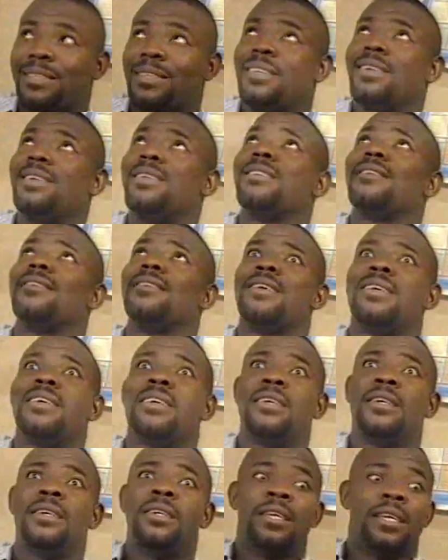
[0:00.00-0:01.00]
Try
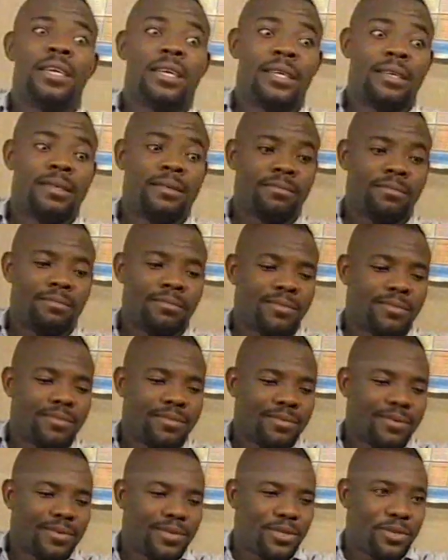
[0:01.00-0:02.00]
again.
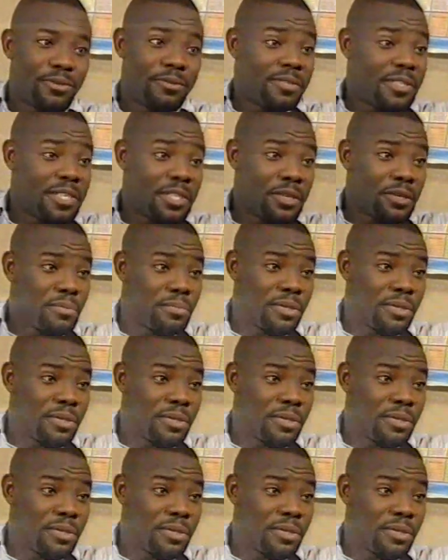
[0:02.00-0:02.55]
You've seen your